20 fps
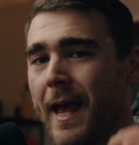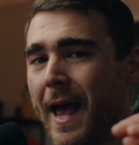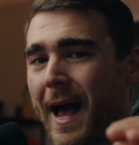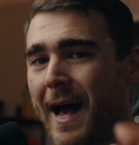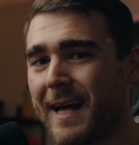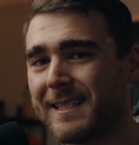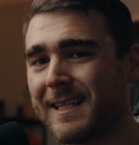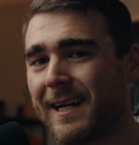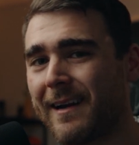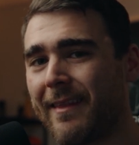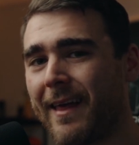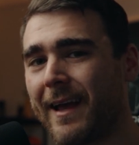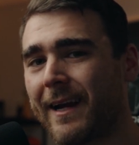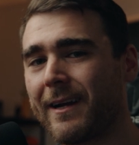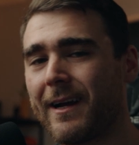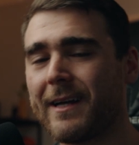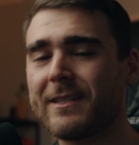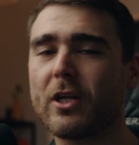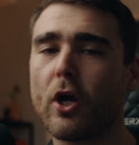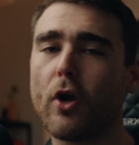Outside of that,
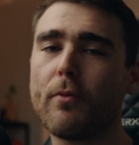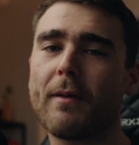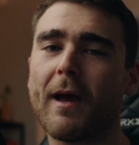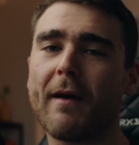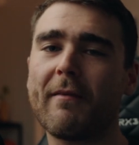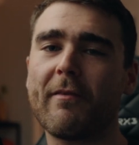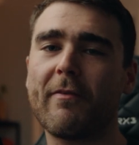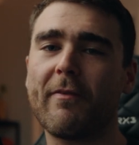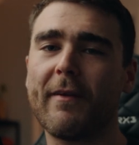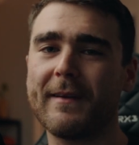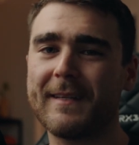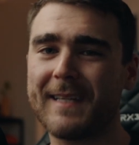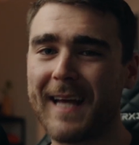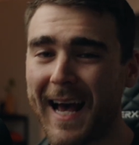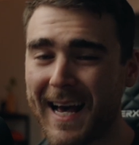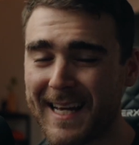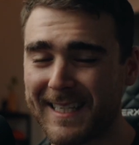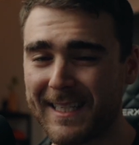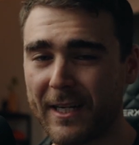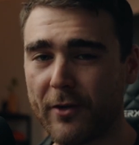guys, I hope you have a
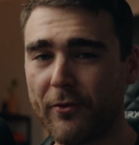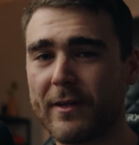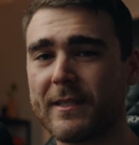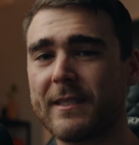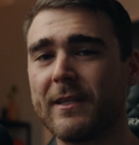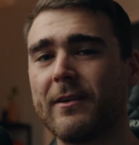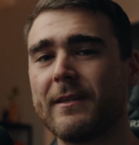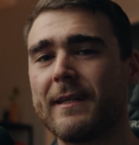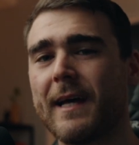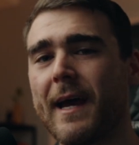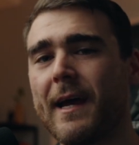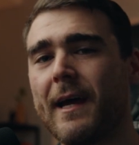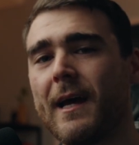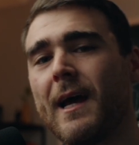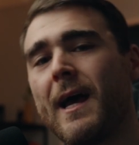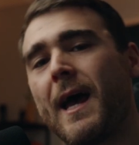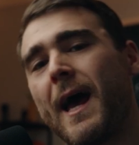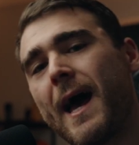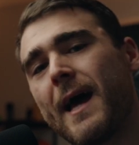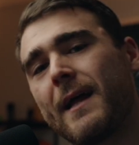fantastic rest of your day.
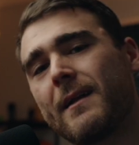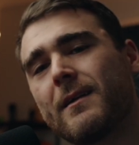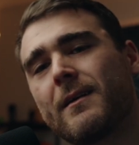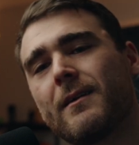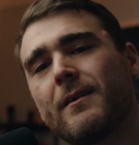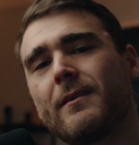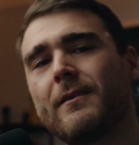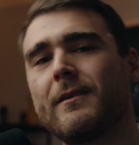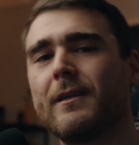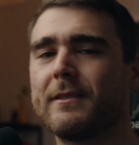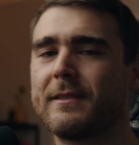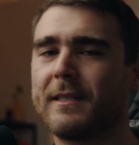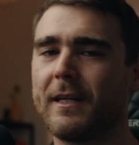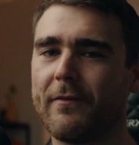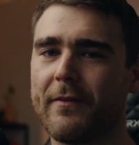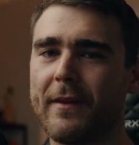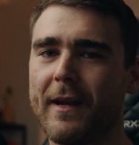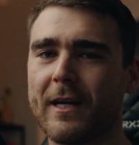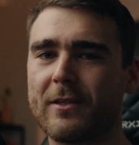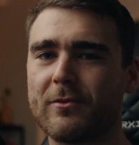And I'll see
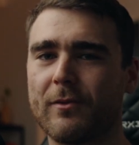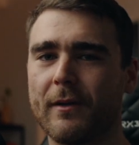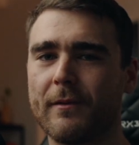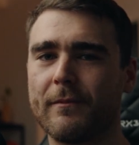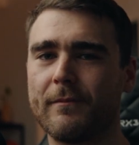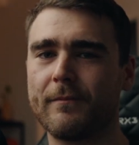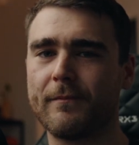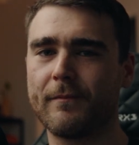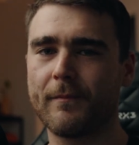you on the next one.